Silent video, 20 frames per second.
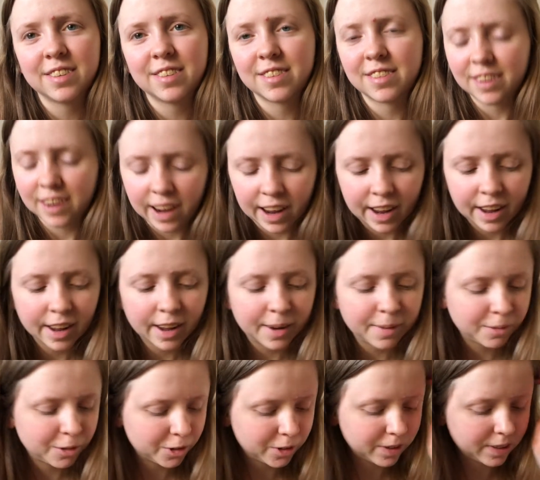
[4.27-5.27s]
Today
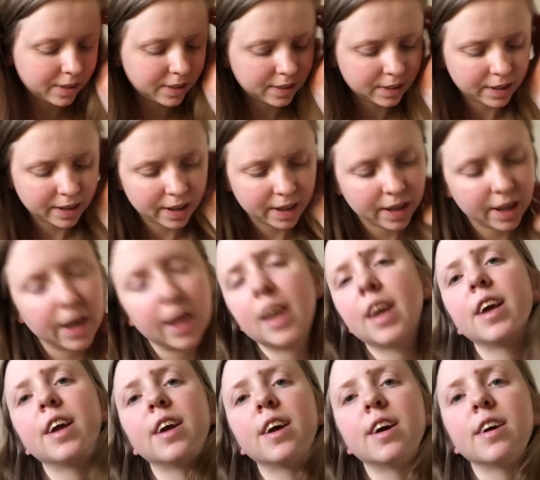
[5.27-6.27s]
I'm doing
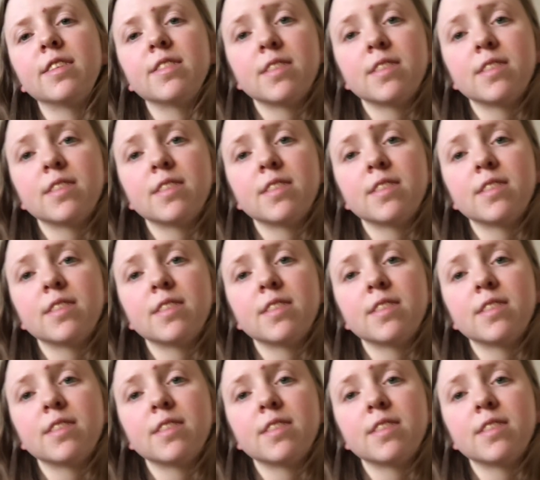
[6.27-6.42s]
a